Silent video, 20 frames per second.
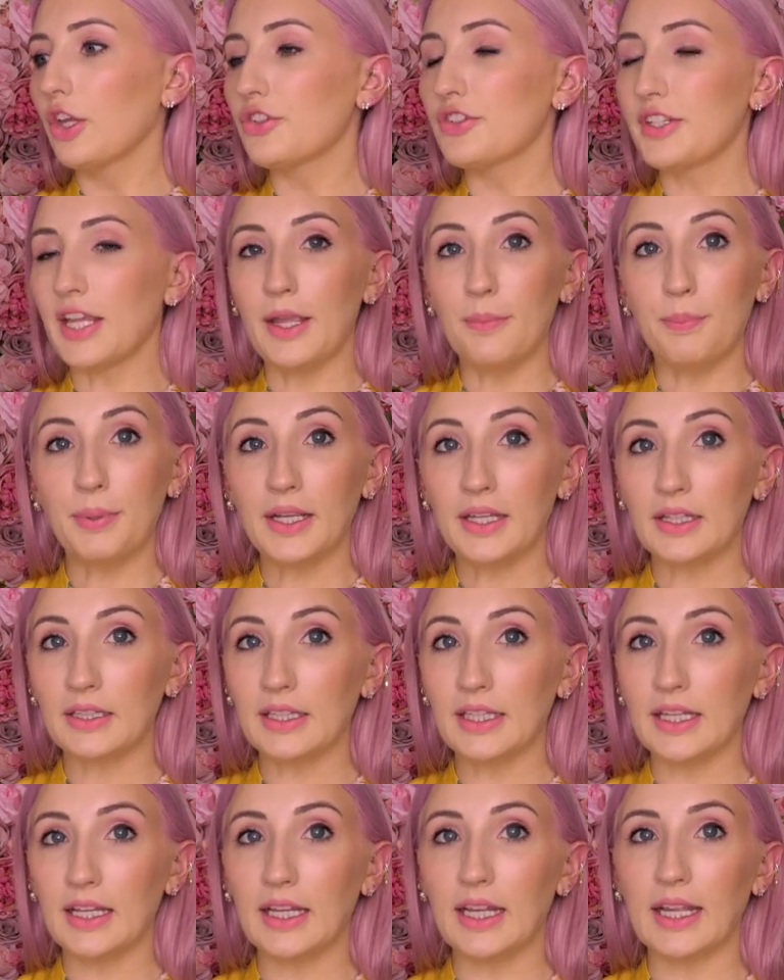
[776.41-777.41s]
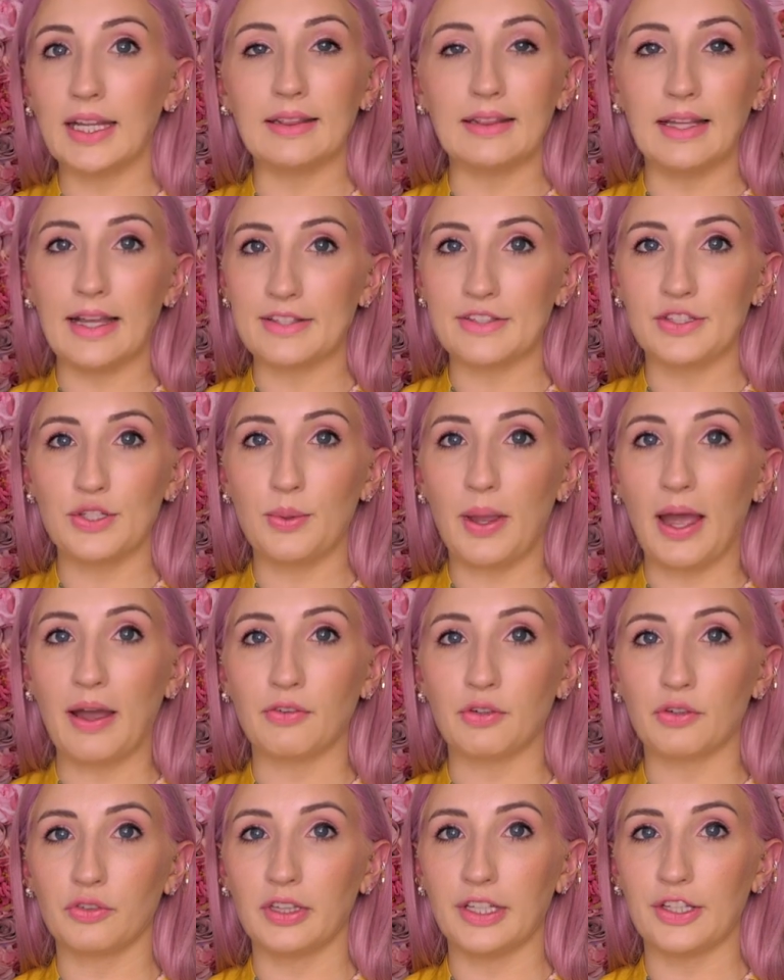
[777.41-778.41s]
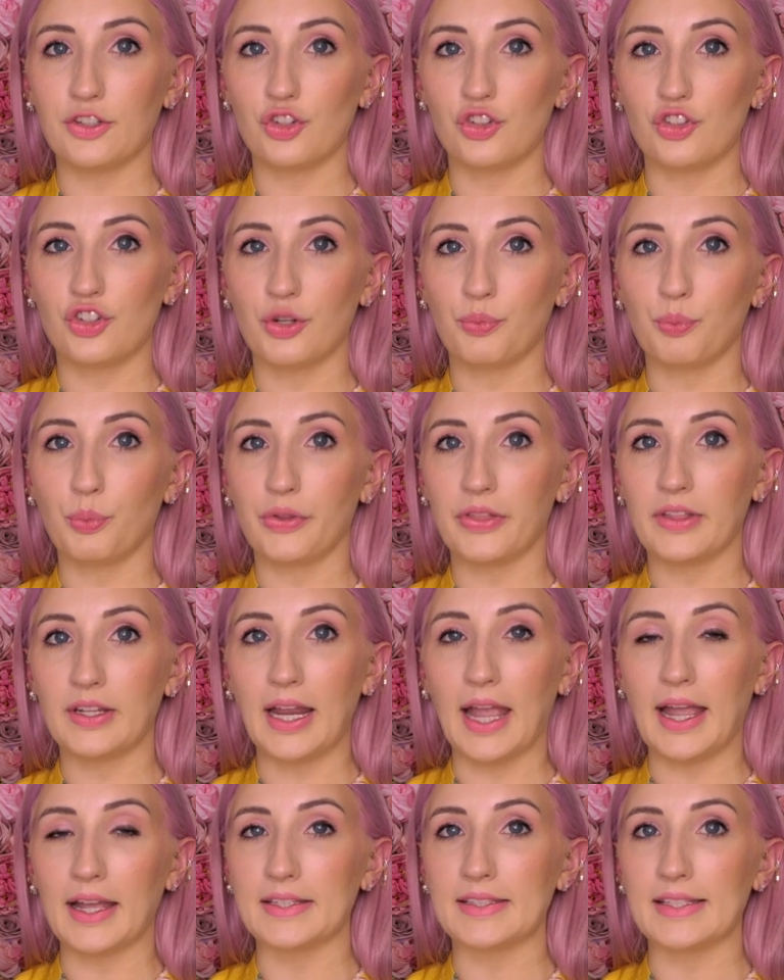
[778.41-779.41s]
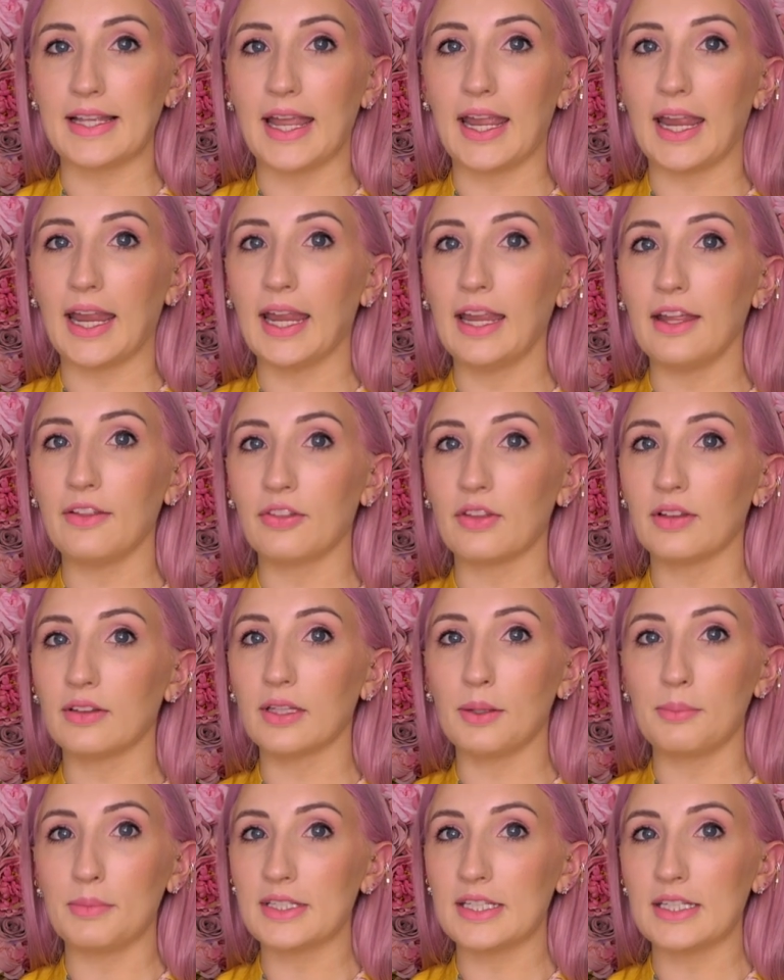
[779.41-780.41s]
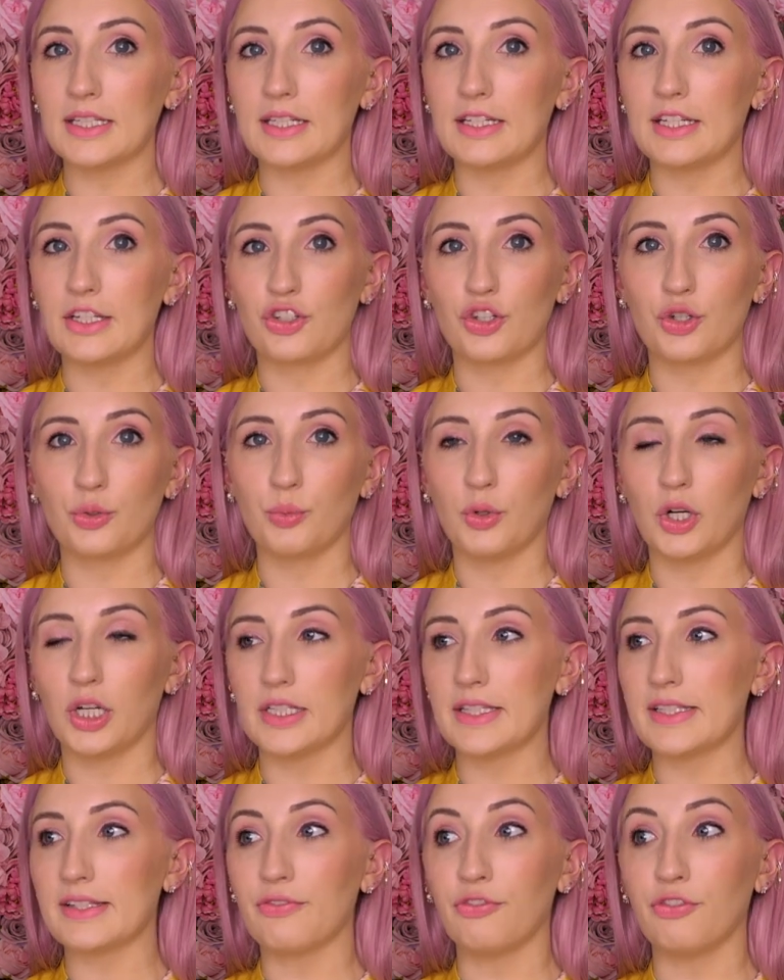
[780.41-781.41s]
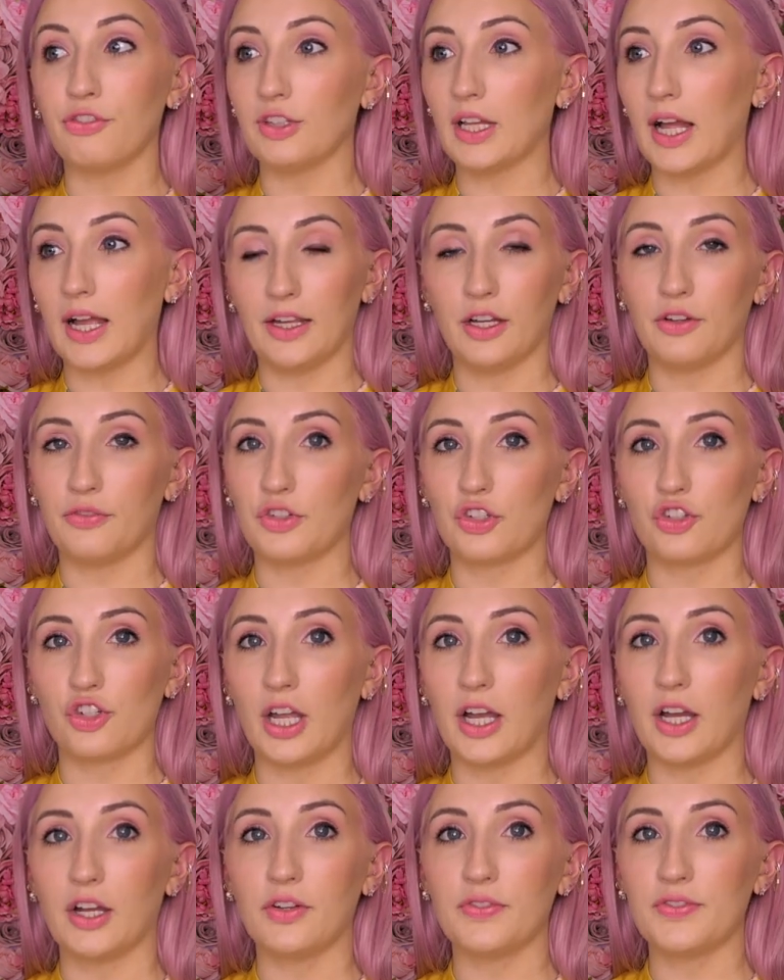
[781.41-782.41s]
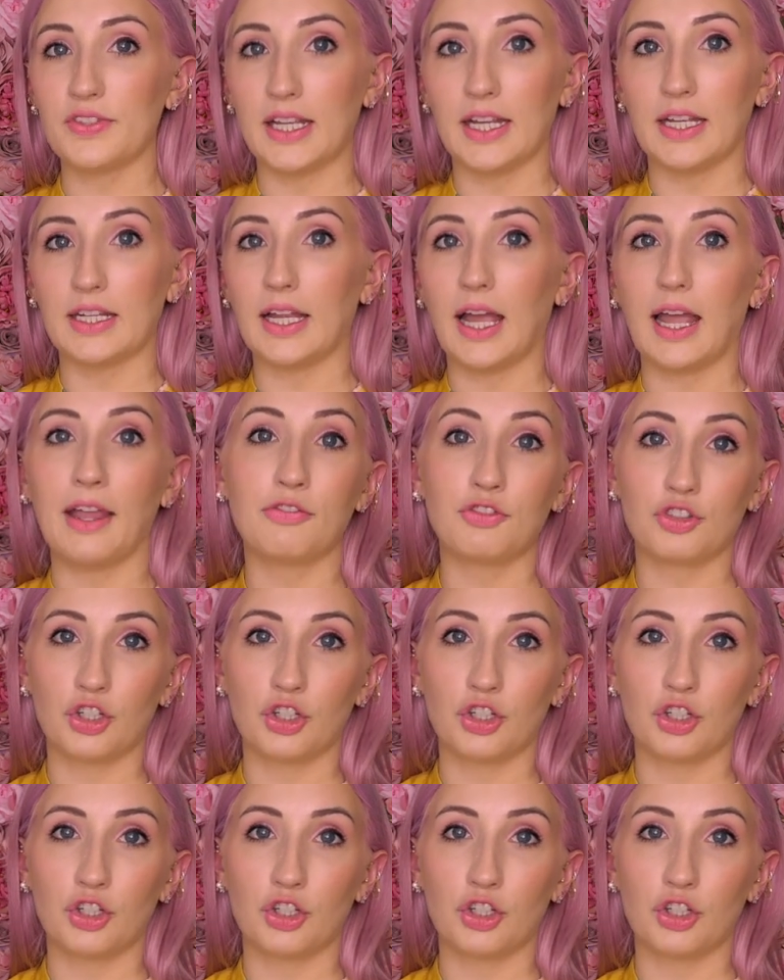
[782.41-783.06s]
typically, unless you have a relationship with an SA, the limited edition ones fly off the shelves and I've